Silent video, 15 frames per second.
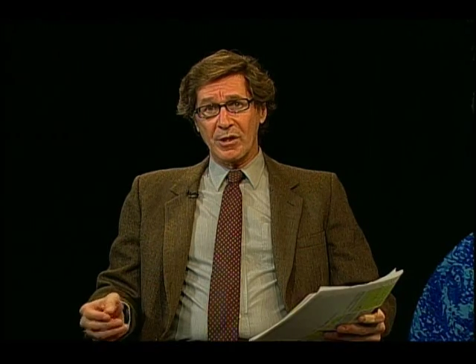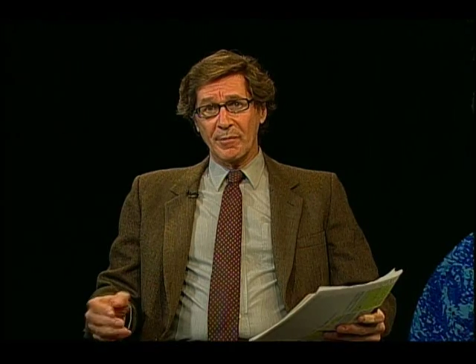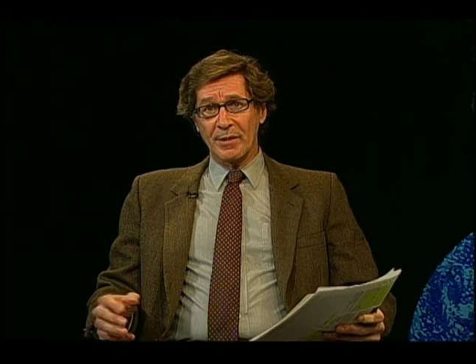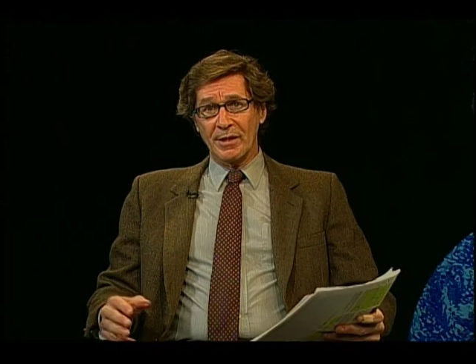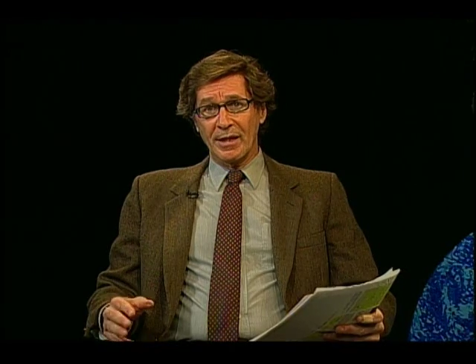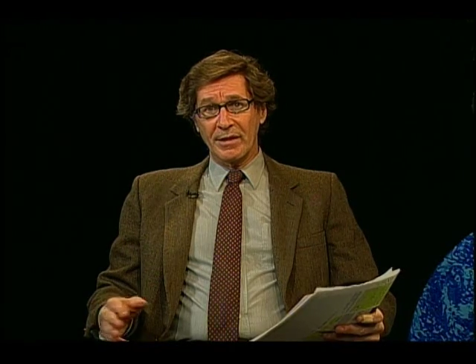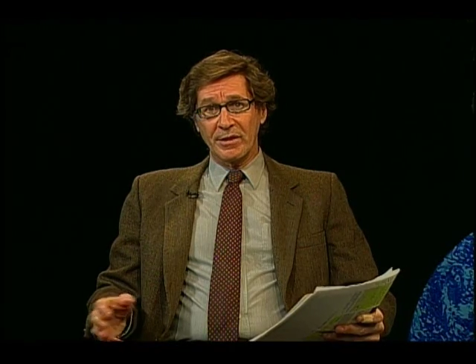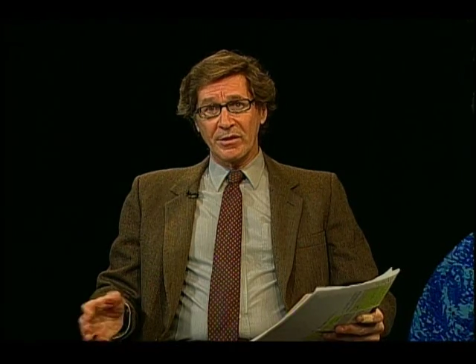I mean,
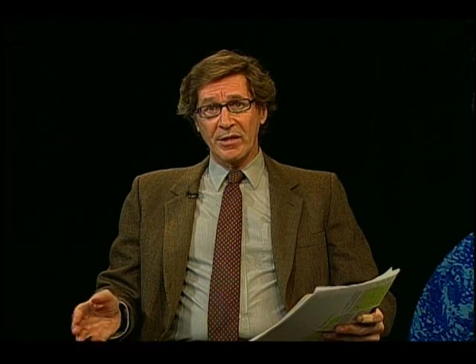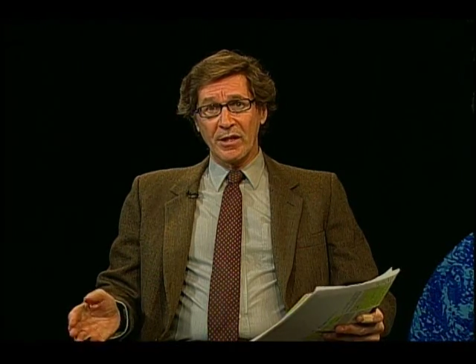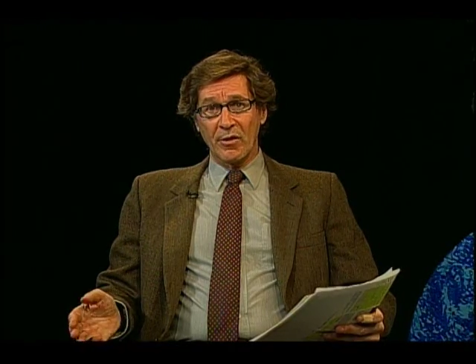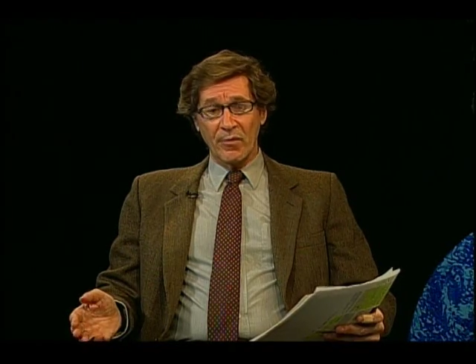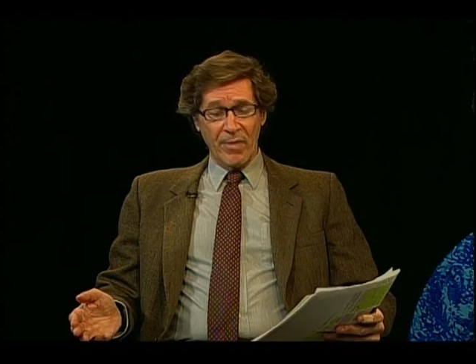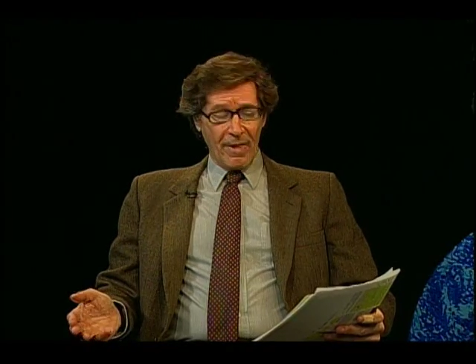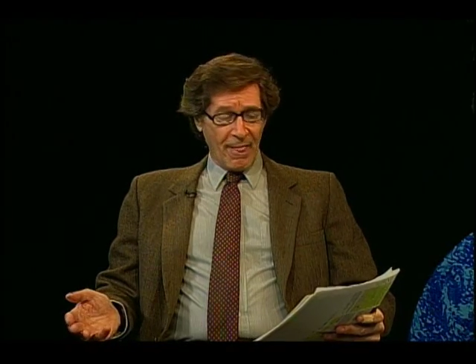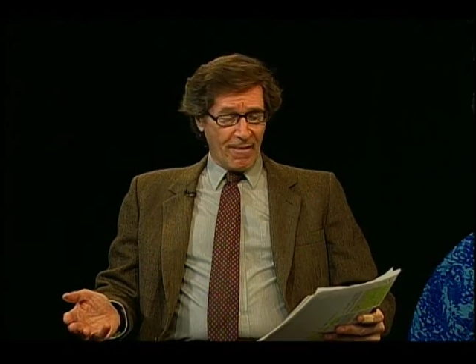like, you know,
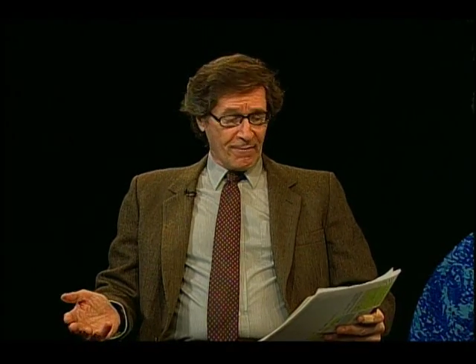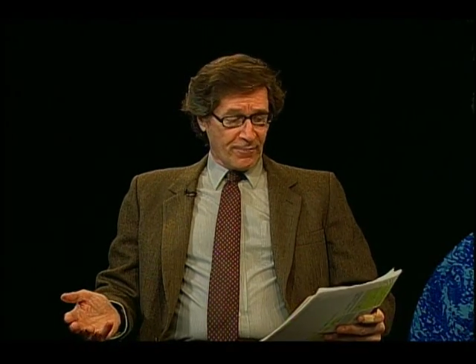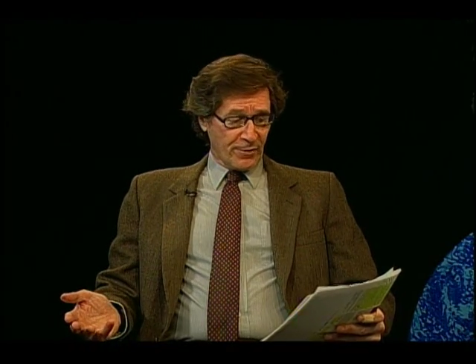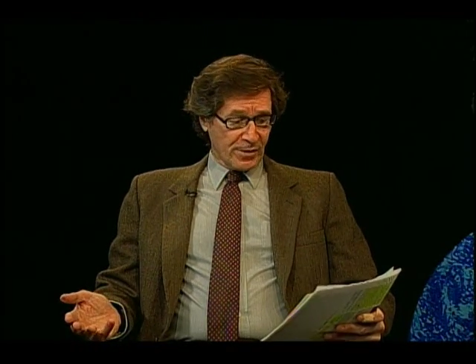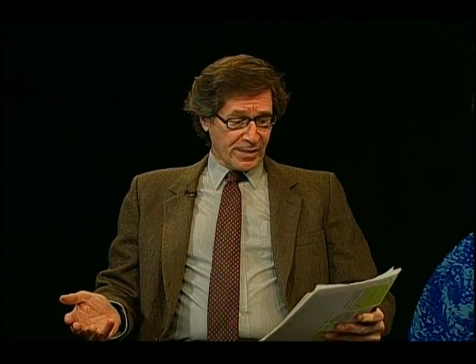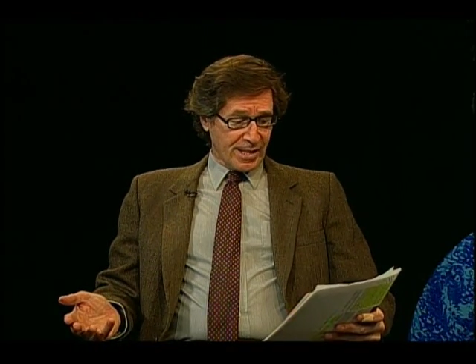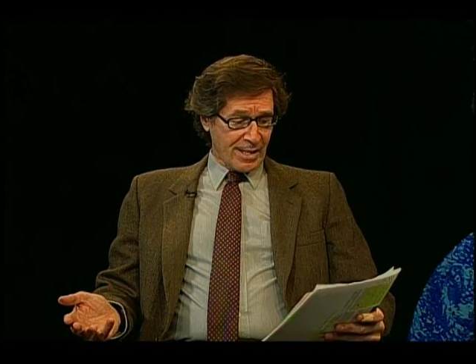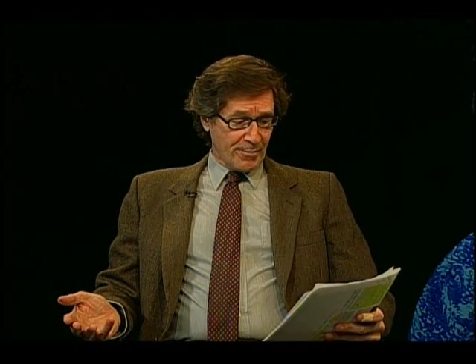for
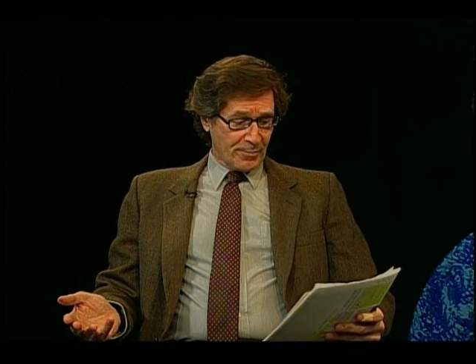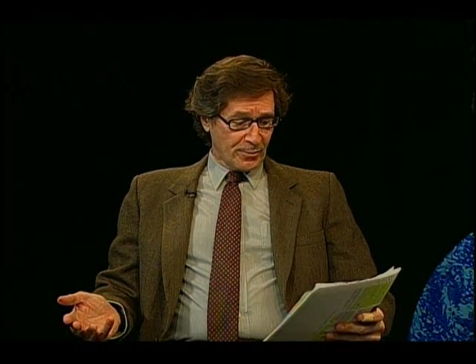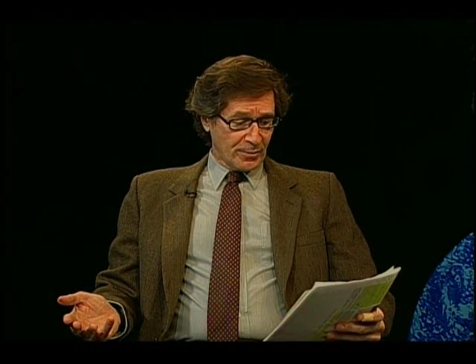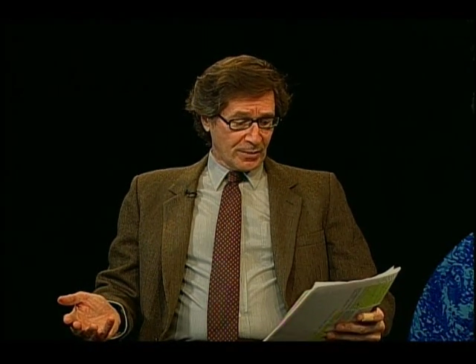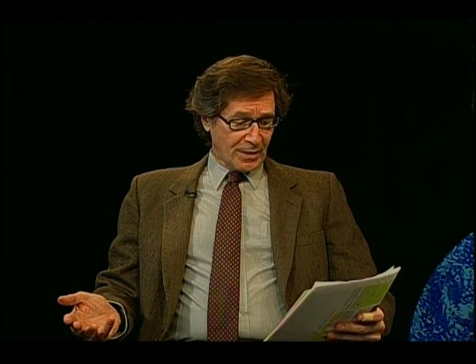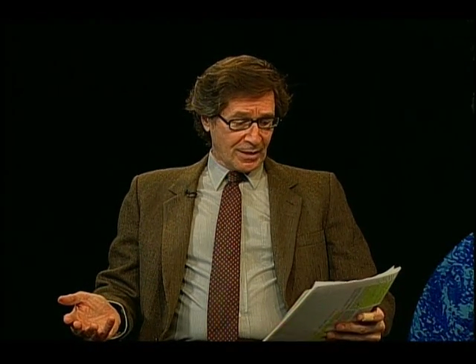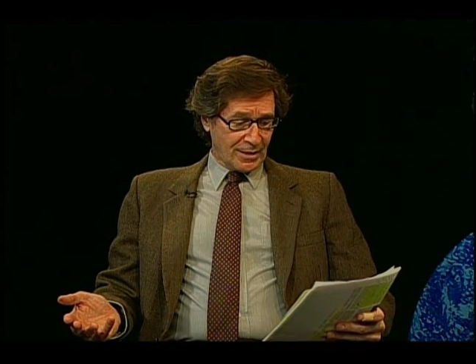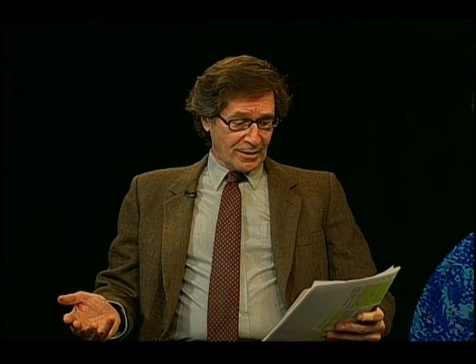
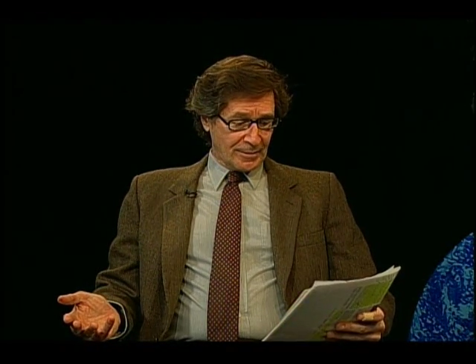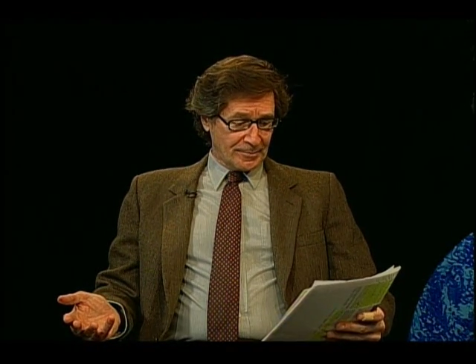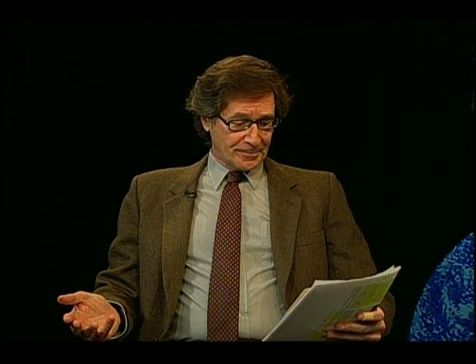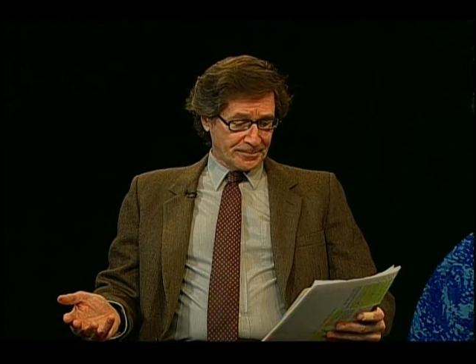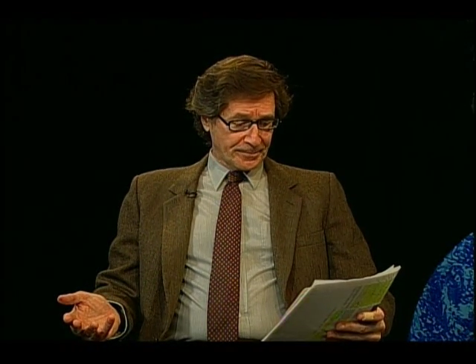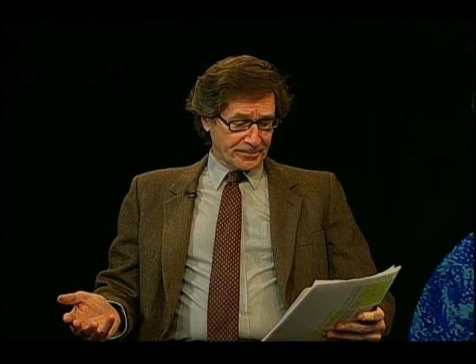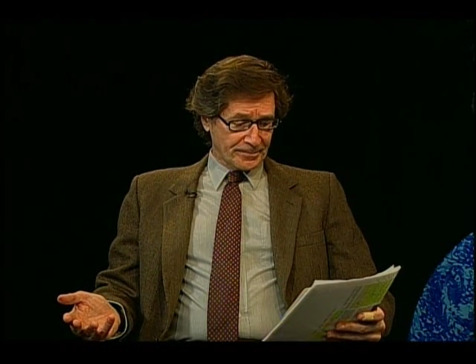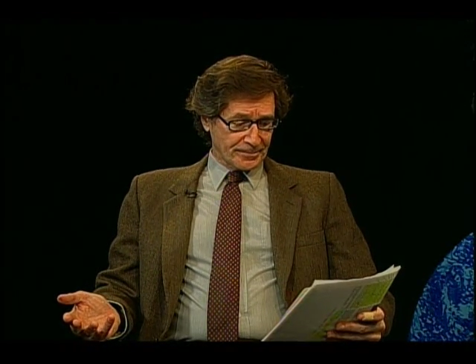example,
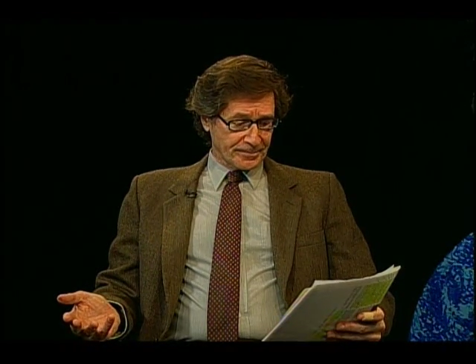um,